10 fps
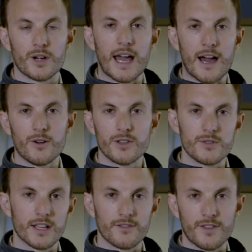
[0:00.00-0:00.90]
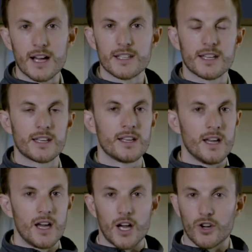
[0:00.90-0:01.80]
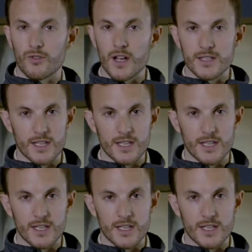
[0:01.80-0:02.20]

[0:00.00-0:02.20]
now using VOCSN across